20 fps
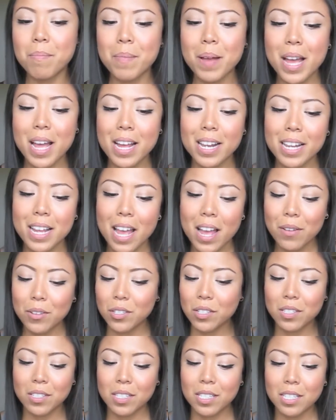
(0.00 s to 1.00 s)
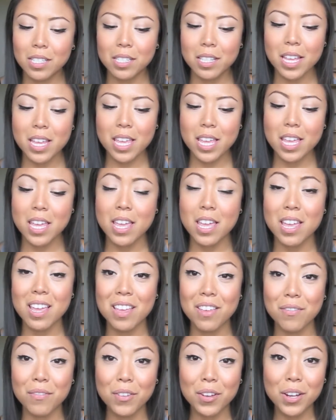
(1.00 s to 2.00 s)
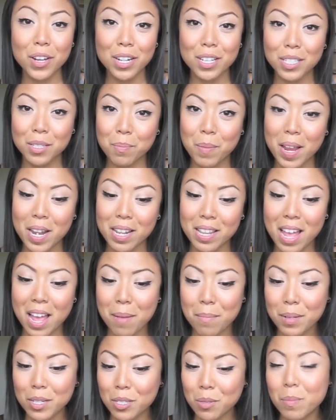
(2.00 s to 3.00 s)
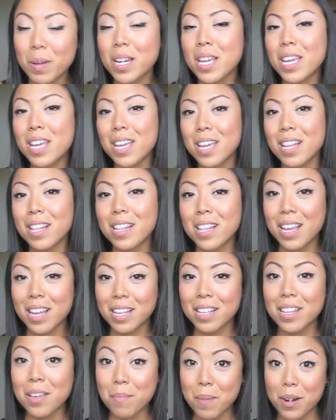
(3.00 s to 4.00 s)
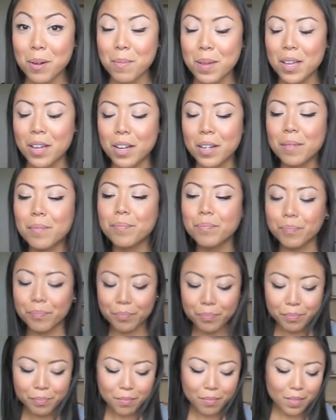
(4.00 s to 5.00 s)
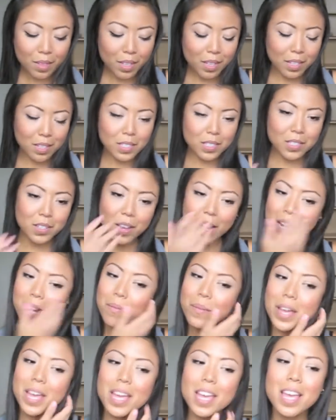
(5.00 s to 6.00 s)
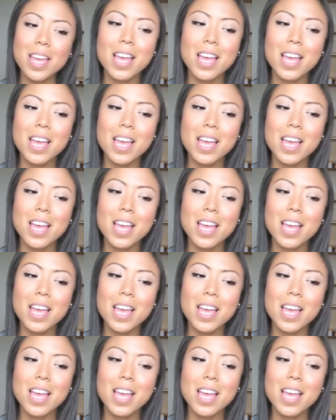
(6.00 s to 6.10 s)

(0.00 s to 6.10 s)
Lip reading: but I was still thinking, if you're going to spend that much money, they better be good. So anyway,